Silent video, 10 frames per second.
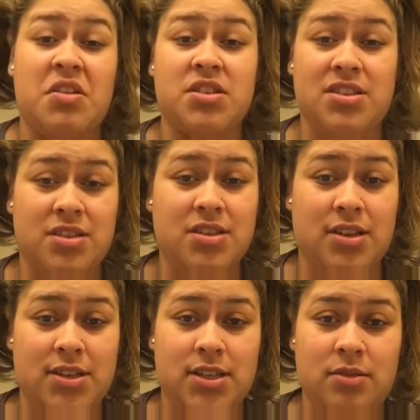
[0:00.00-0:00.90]

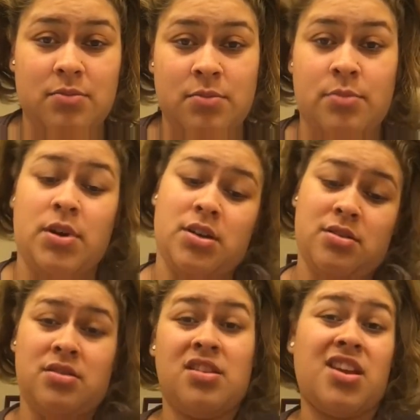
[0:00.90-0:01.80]
disgusting, but
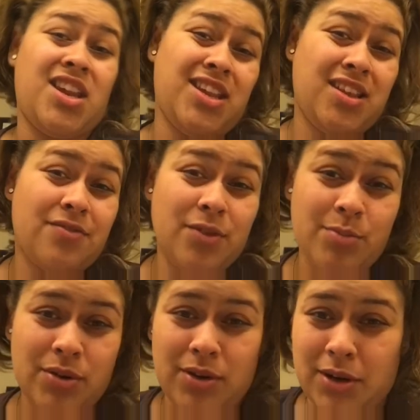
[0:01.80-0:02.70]
anything for beauty.